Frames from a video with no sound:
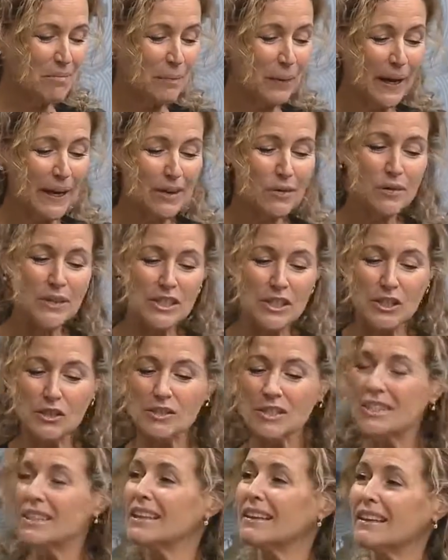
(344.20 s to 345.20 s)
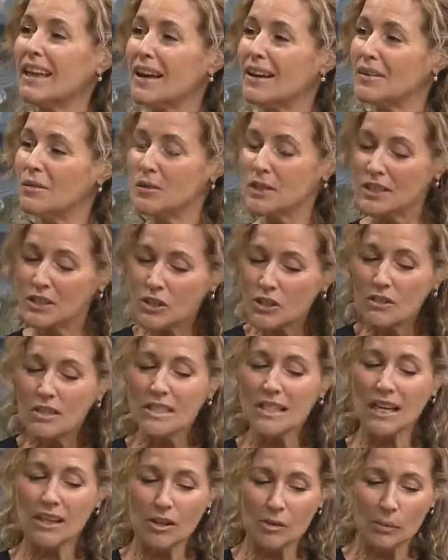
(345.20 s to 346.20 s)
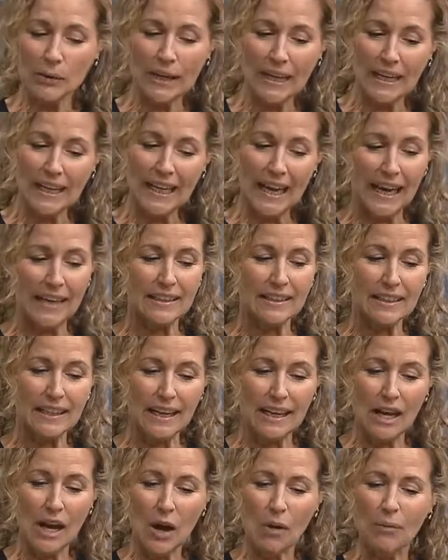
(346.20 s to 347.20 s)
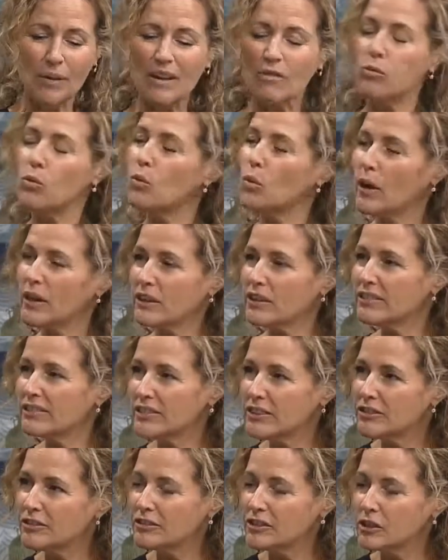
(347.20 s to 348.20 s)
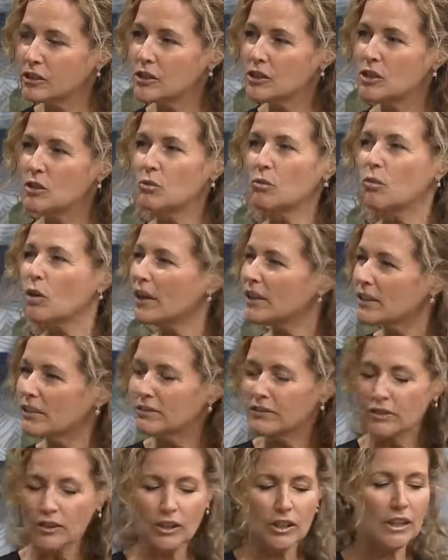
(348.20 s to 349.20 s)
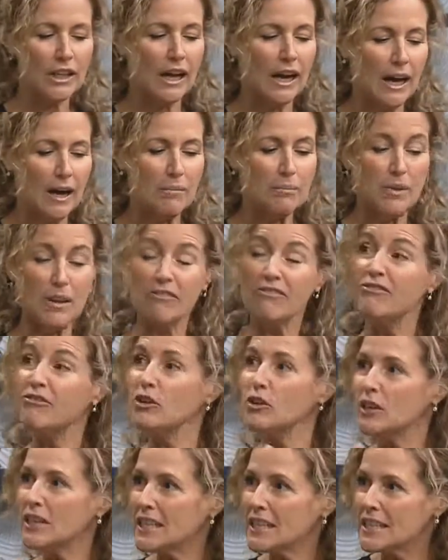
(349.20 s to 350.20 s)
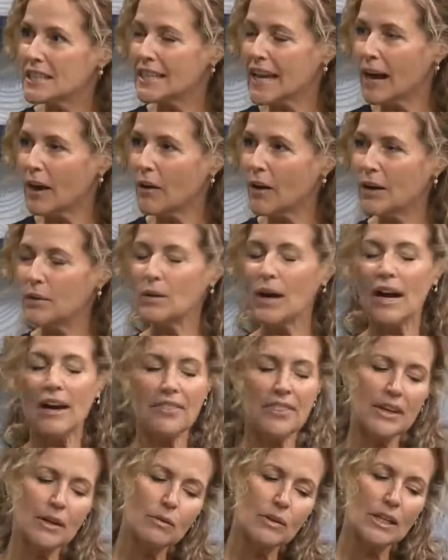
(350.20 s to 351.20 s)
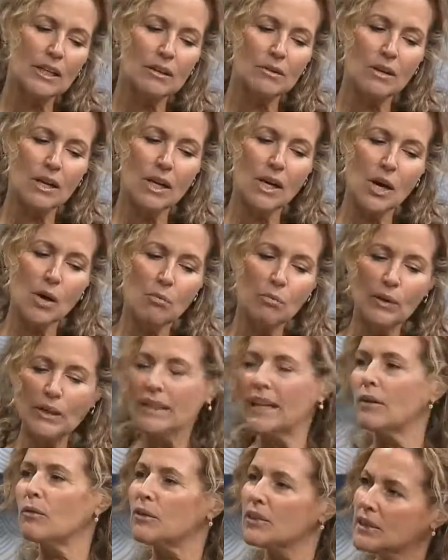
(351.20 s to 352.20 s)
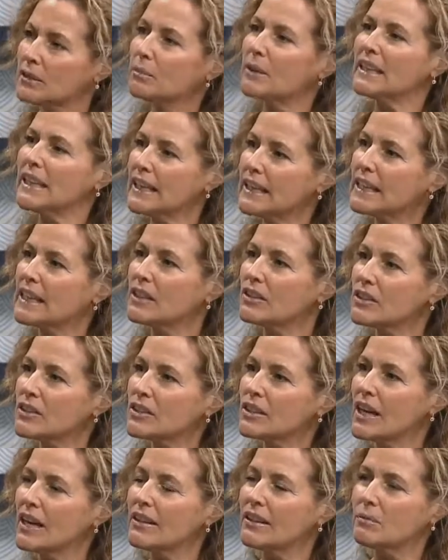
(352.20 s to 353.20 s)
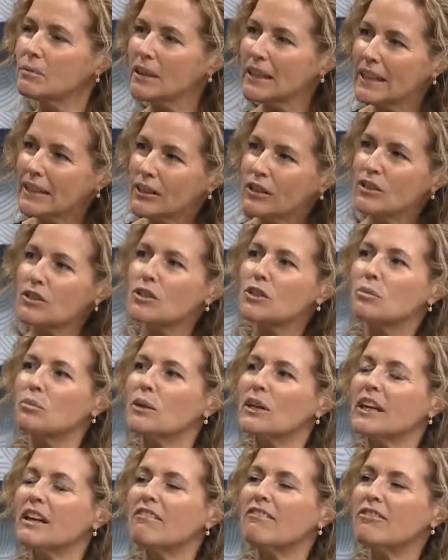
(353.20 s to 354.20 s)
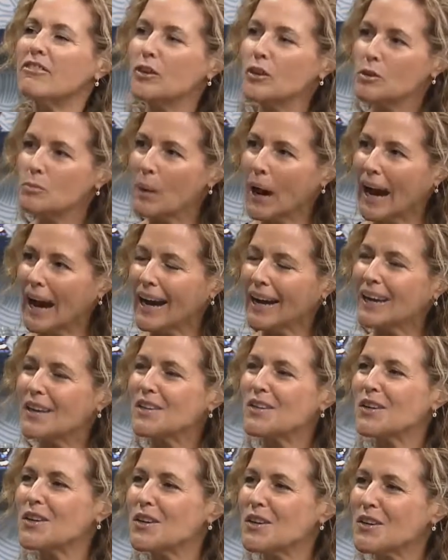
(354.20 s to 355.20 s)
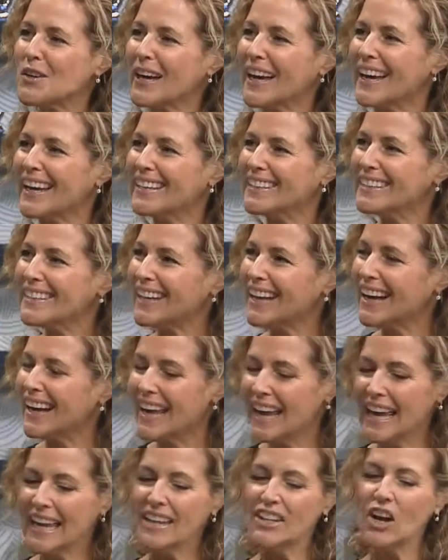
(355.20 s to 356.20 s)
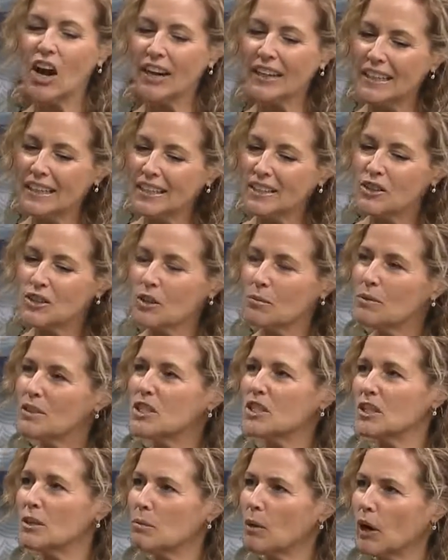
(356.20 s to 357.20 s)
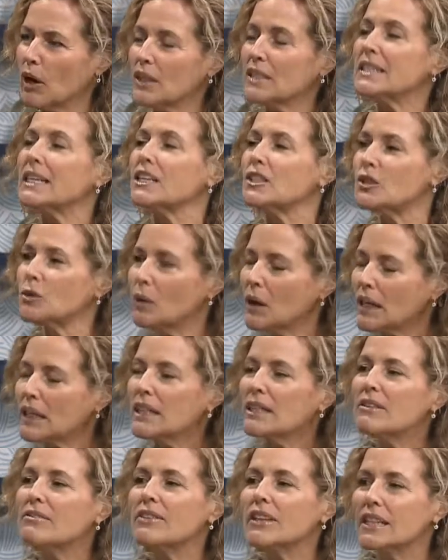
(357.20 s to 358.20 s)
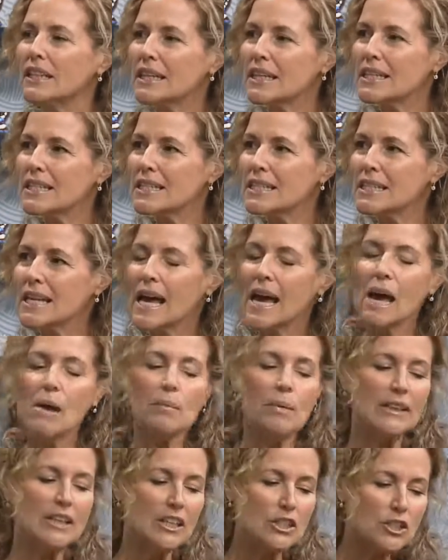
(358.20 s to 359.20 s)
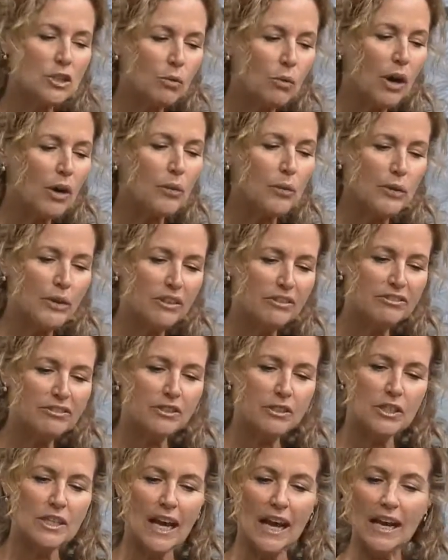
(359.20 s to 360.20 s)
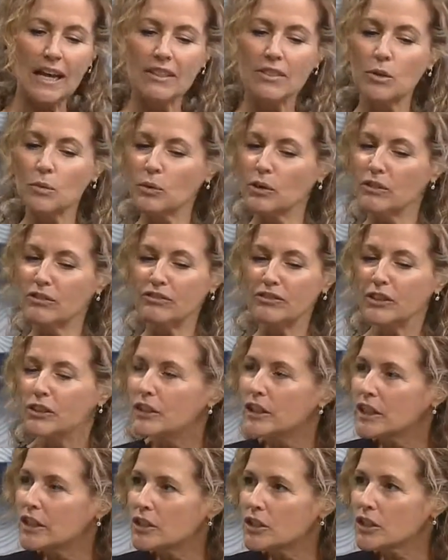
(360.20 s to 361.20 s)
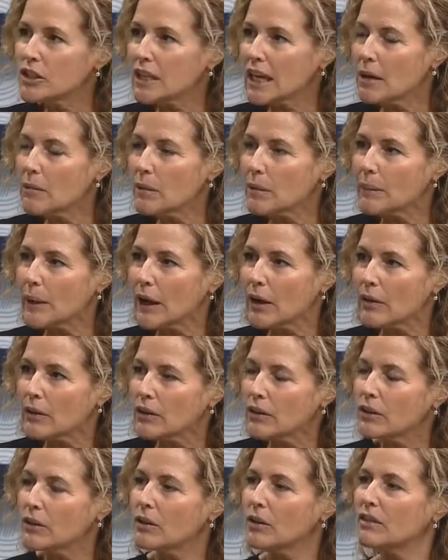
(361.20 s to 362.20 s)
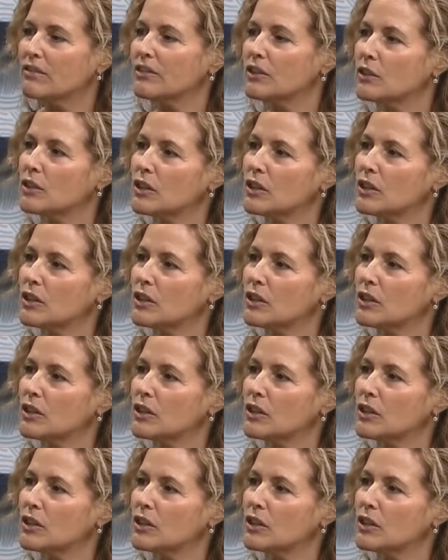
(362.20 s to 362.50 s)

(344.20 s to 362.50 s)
but we do select we do celebrate in Canada. We have wonderful foods, wonderful um, foodies now, and I think we can bring that with the millennials. The mm -hmm. millennials are bringing food back, you know, mm-hmm. and mm -hmm. uh, not eating so much in a box. They do want convenience, but they do want real food. And the word foodie just came about, you know, a few